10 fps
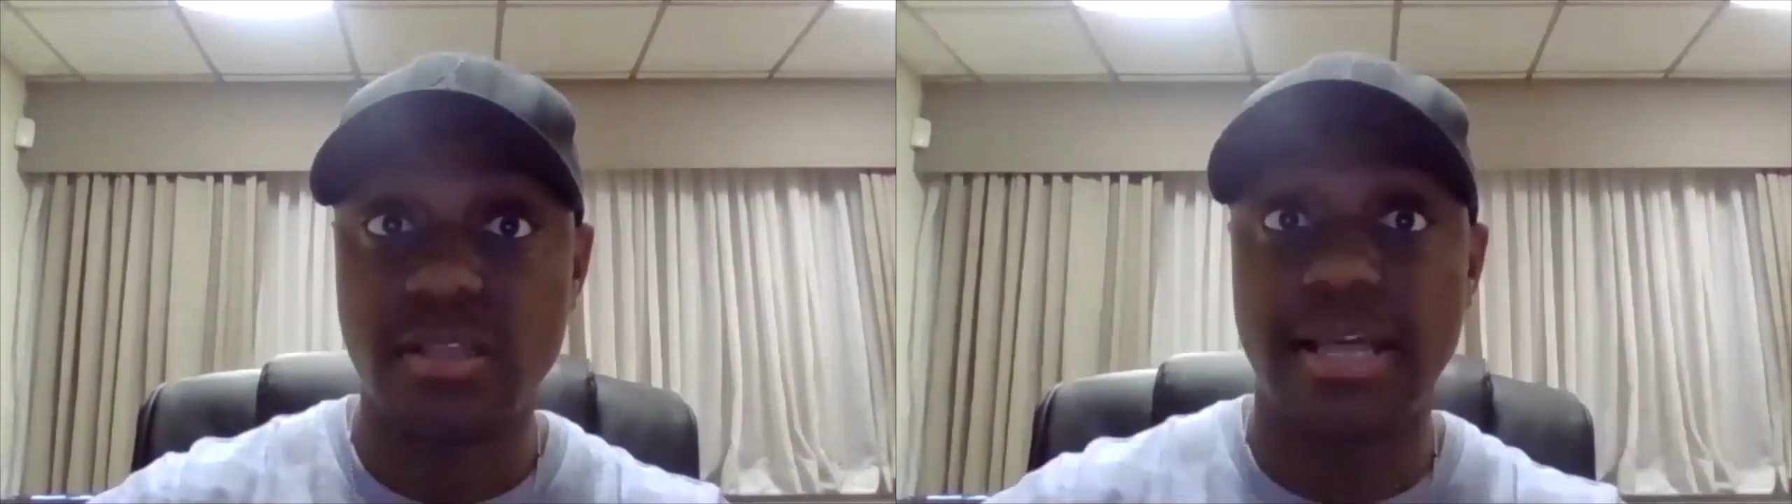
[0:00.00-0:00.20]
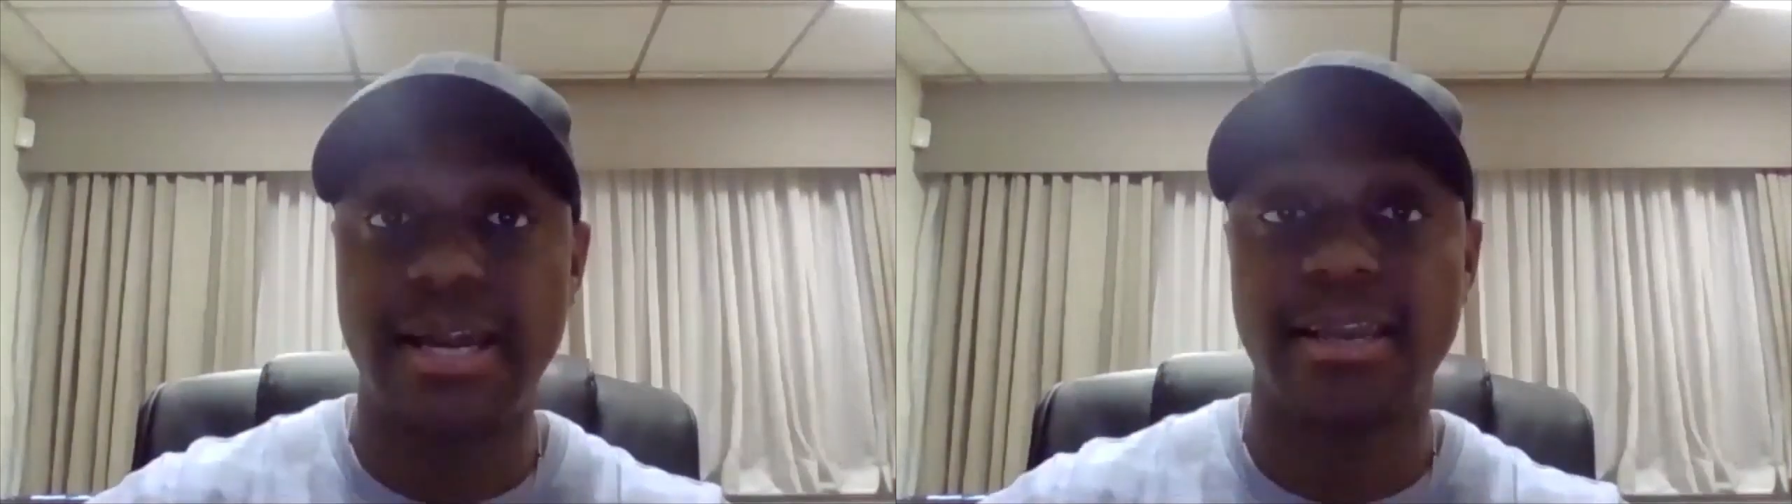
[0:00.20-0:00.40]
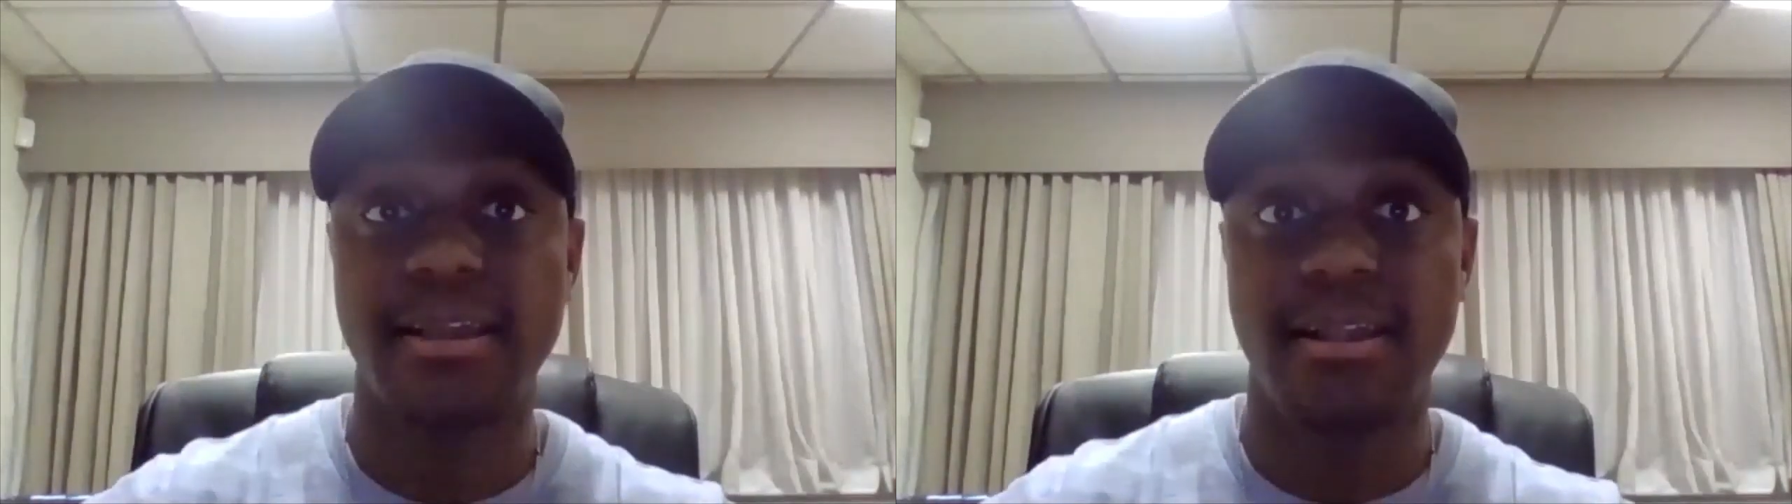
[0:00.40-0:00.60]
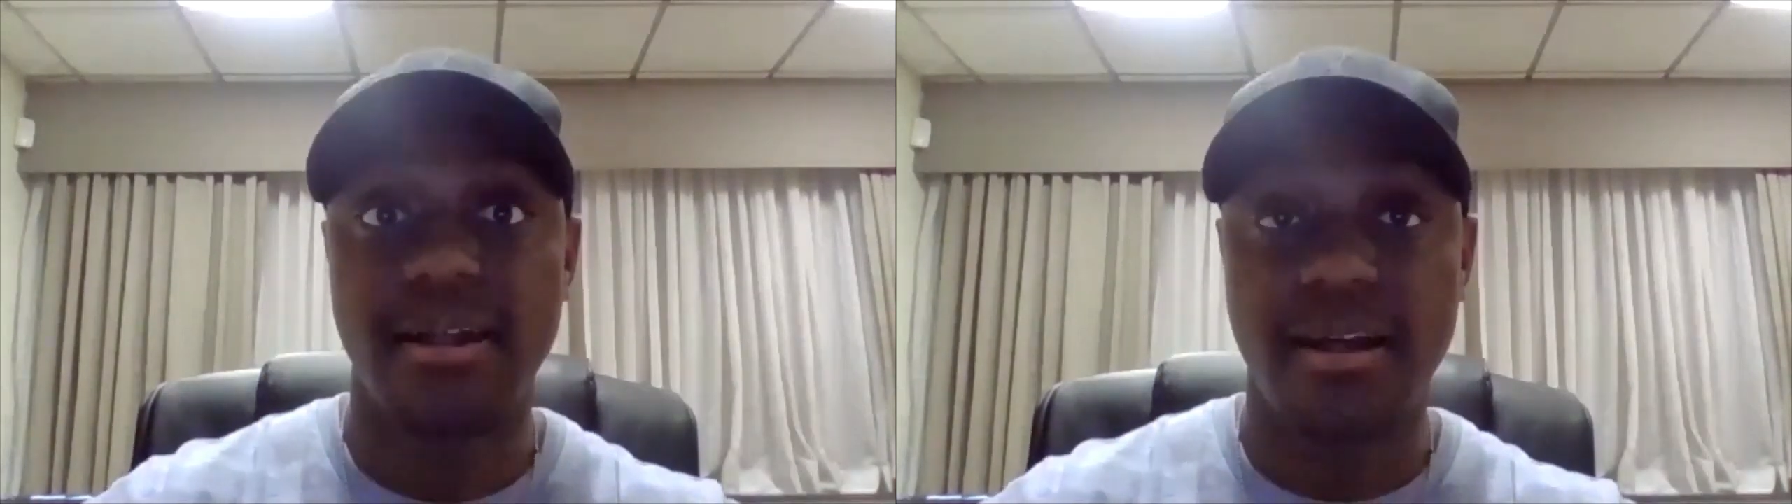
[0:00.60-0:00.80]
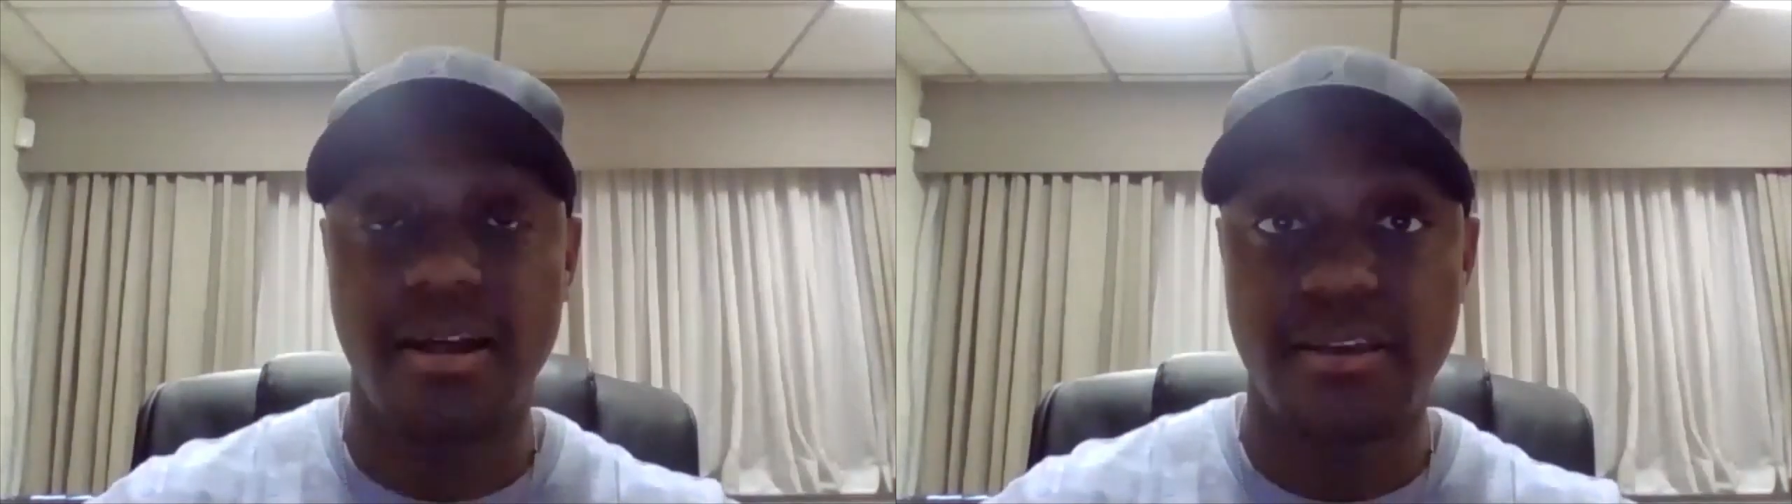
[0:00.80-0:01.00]
like
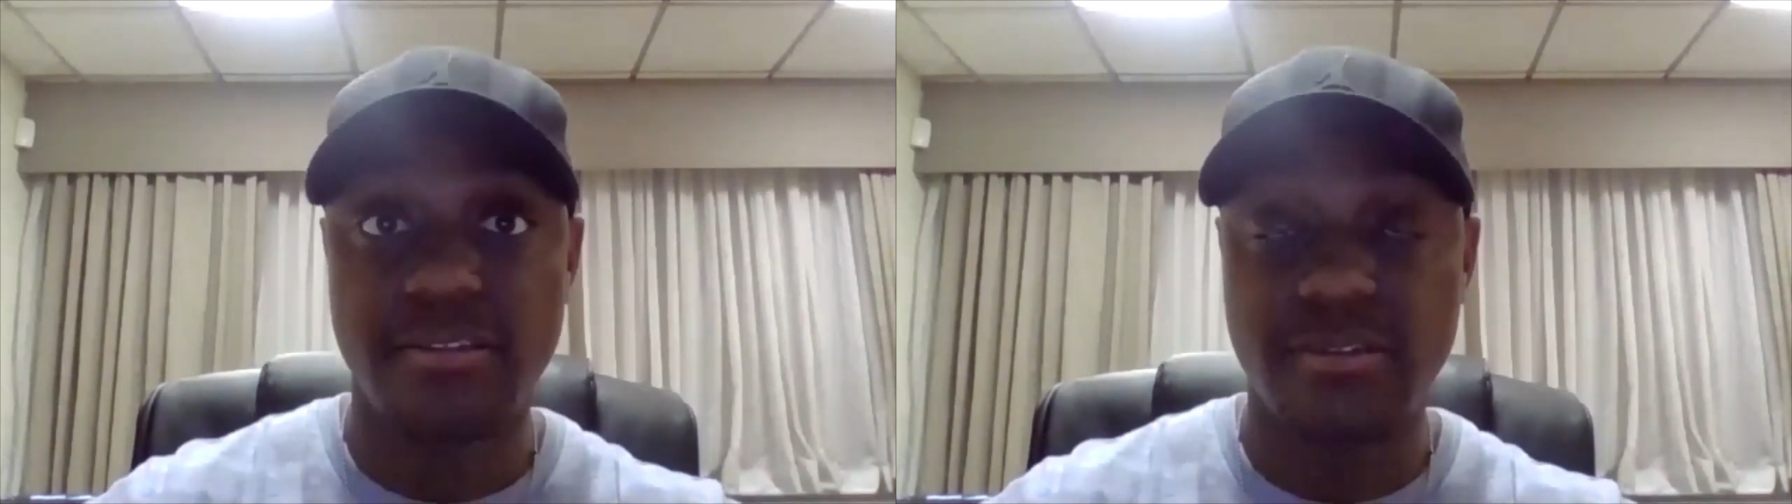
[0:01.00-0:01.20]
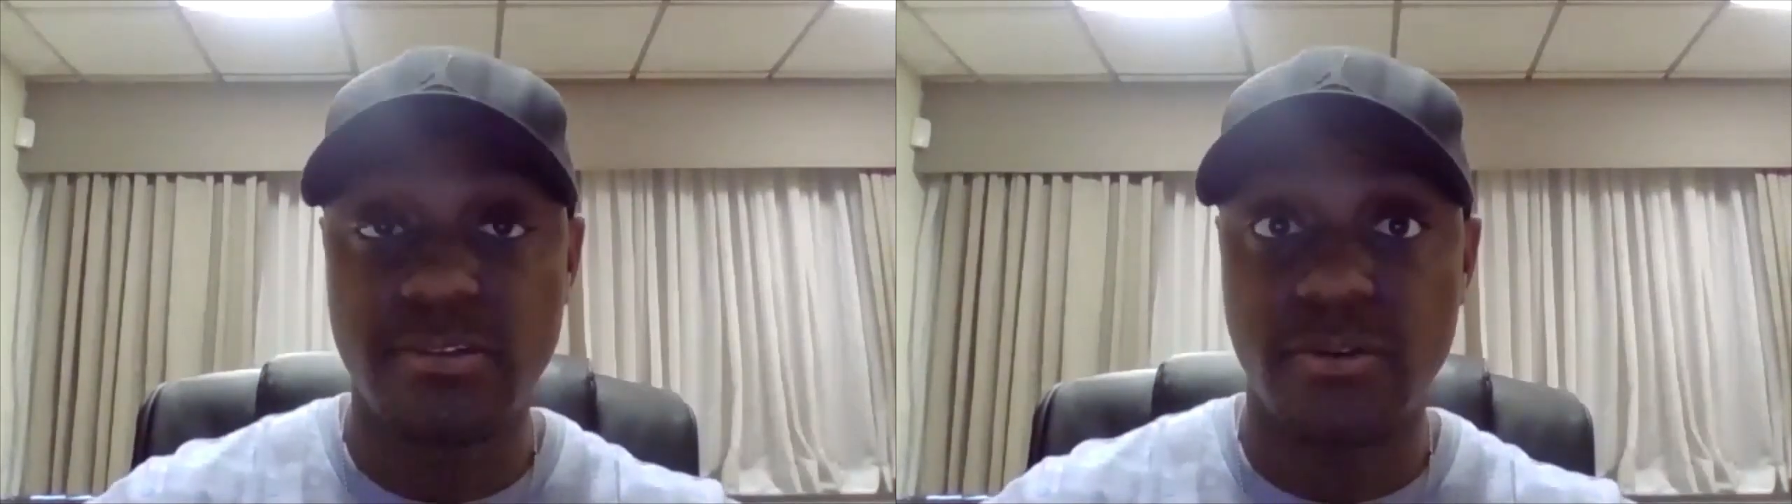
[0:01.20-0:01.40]
us,